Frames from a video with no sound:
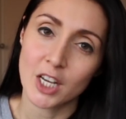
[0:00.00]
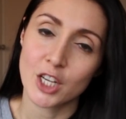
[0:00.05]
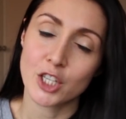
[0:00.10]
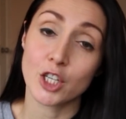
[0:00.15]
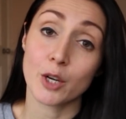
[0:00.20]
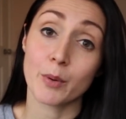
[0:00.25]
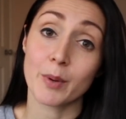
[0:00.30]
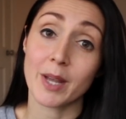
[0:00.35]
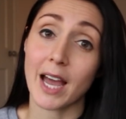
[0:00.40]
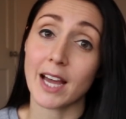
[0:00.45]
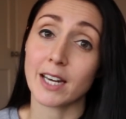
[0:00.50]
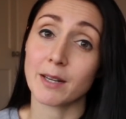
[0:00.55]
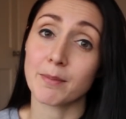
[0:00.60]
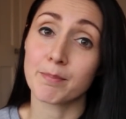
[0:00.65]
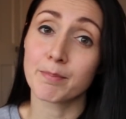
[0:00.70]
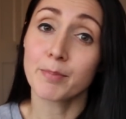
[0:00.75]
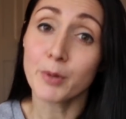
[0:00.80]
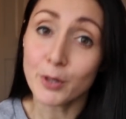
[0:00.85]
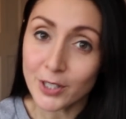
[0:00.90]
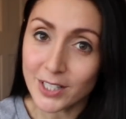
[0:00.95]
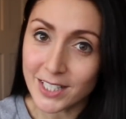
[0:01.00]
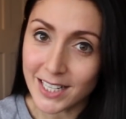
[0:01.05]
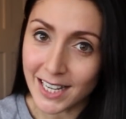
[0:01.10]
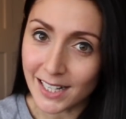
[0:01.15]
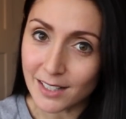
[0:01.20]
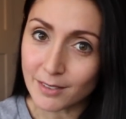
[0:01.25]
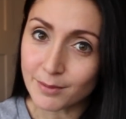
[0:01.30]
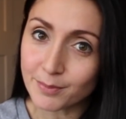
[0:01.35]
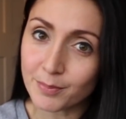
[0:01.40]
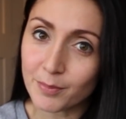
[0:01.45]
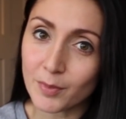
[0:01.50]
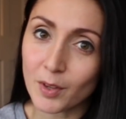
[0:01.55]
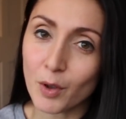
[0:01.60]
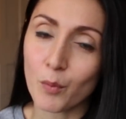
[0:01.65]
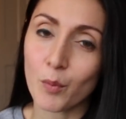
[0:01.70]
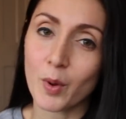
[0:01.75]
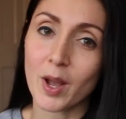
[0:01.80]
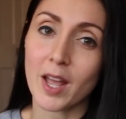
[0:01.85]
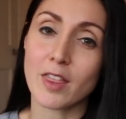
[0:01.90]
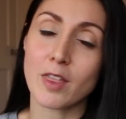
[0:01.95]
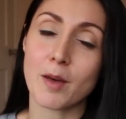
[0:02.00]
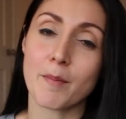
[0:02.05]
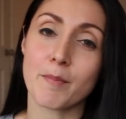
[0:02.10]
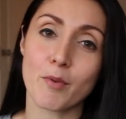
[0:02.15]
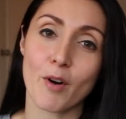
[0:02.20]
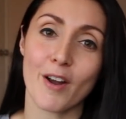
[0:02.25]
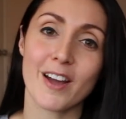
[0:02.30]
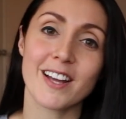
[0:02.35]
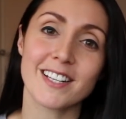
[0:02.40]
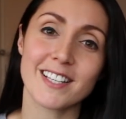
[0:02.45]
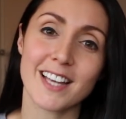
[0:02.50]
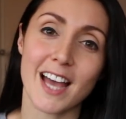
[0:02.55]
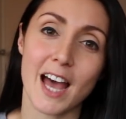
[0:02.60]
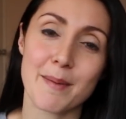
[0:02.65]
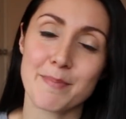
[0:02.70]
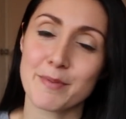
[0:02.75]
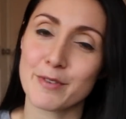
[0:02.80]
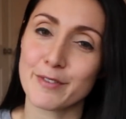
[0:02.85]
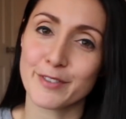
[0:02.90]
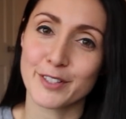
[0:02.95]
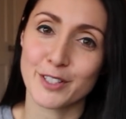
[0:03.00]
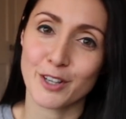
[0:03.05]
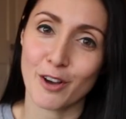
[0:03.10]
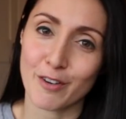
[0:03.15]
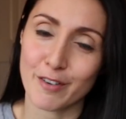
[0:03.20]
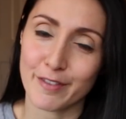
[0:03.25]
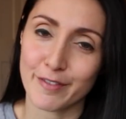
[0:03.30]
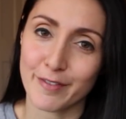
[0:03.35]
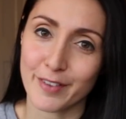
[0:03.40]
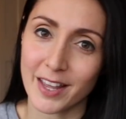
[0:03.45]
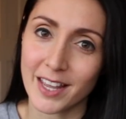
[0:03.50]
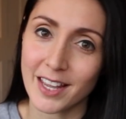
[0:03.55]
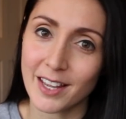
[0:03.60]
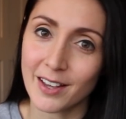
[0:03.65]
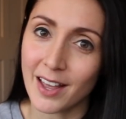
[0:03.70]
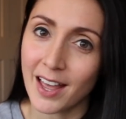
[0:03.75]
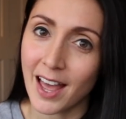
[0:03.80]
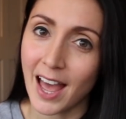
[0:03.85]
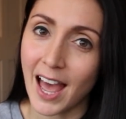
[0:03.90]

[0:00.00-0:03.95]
So we had him booked in with Bright Apple Photography,